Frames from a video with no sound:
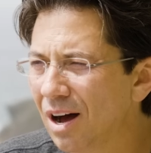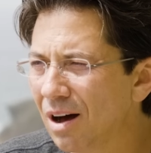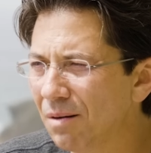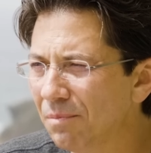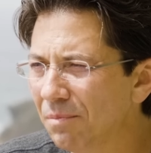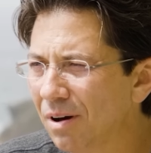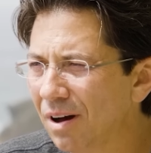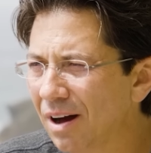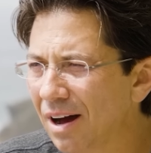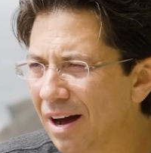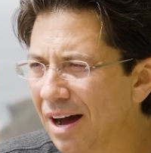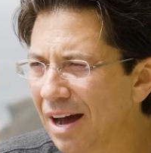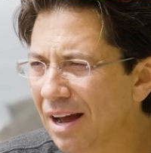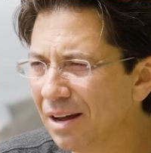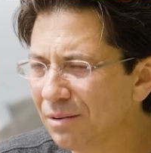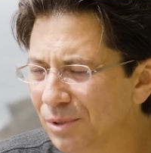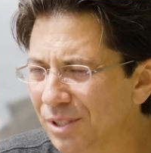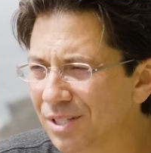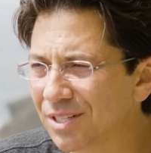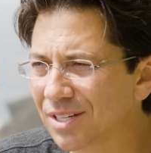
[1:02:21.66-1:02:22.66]
Um,
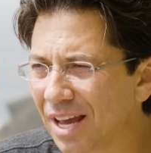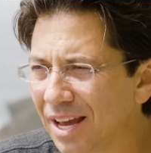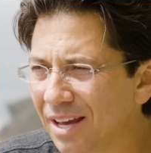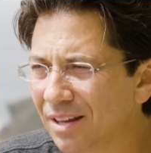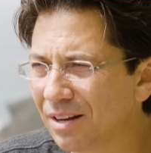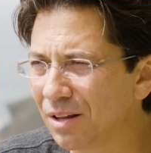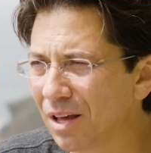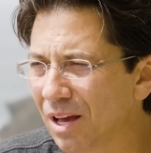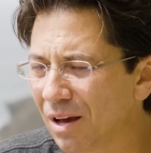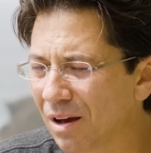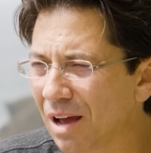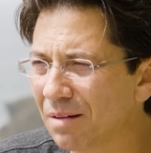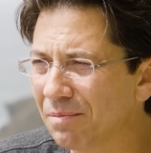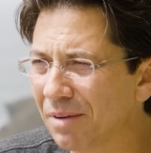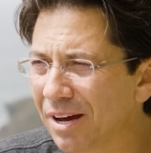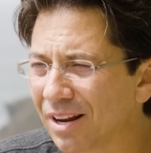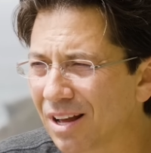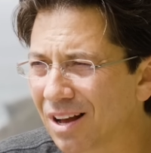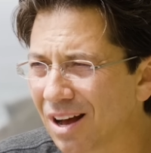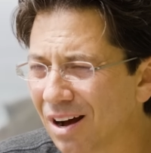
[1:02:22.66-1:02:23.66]
I would say, and I
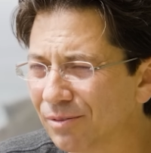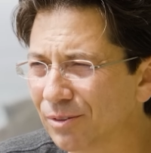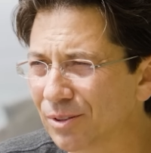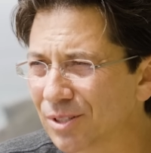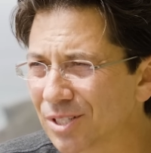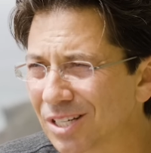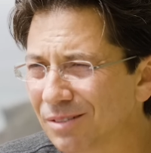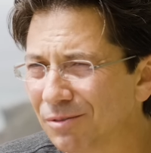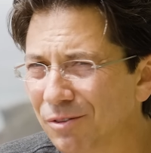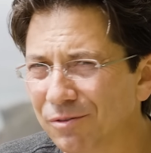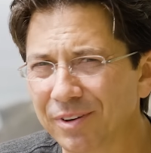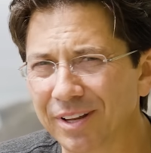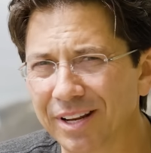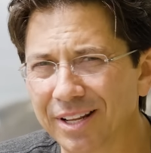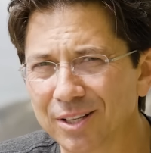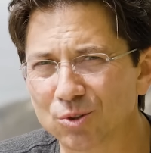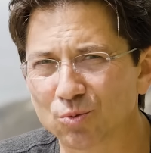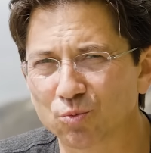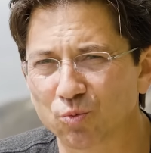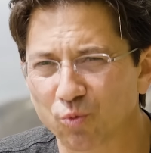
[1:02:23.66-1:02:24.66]
might have covered some of it,
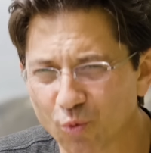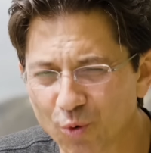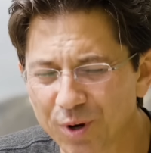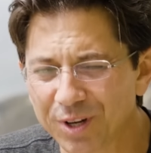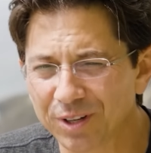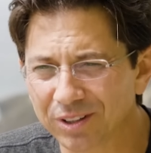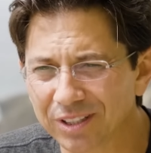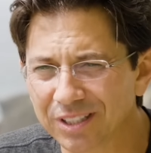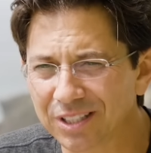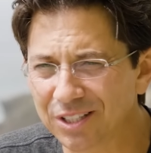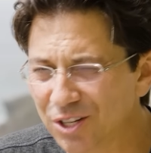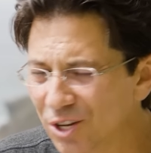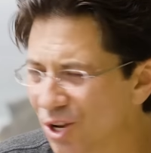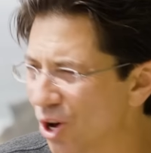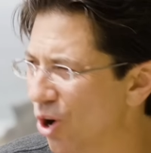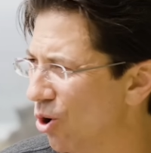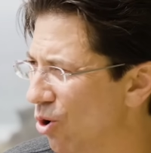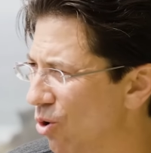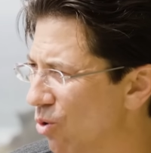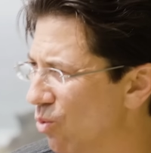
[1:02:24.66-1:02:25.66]
is really
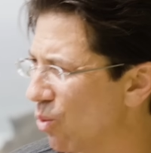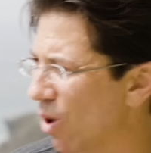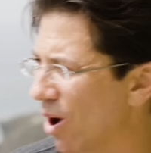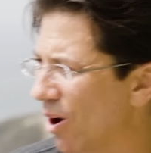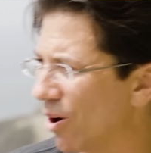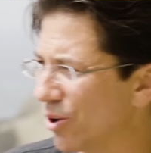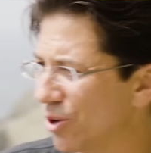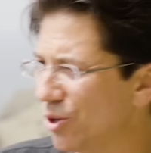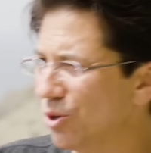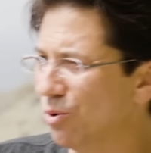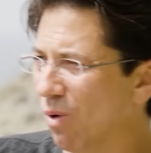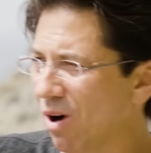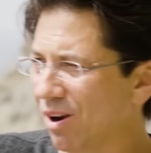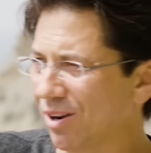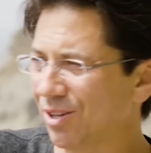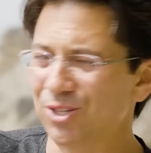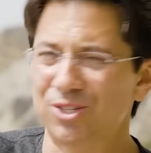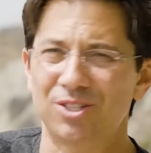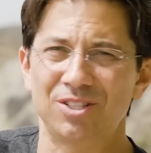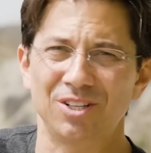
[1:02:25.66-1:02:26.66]
know where you
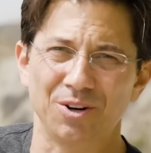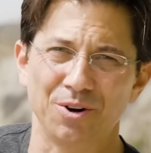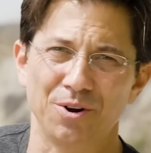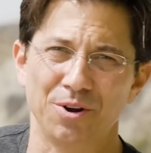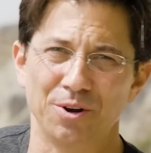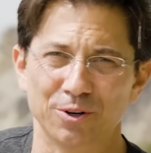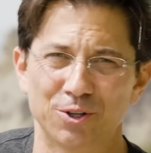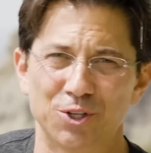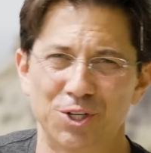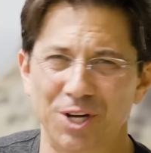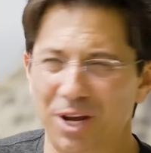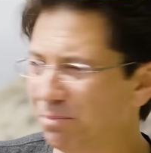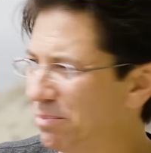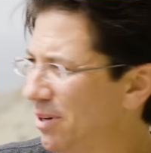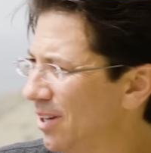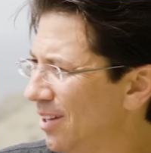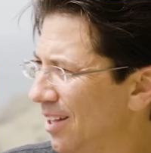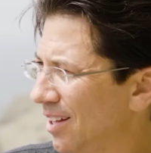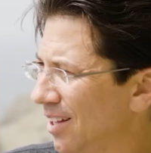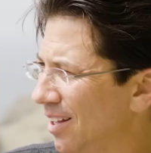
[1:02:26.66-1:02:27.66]
want to steer your ship.
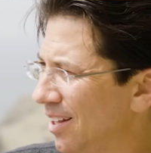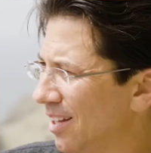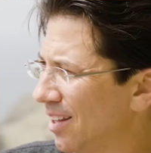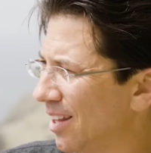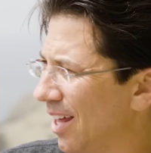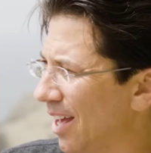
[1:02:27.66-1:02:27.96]
Mm-hmm.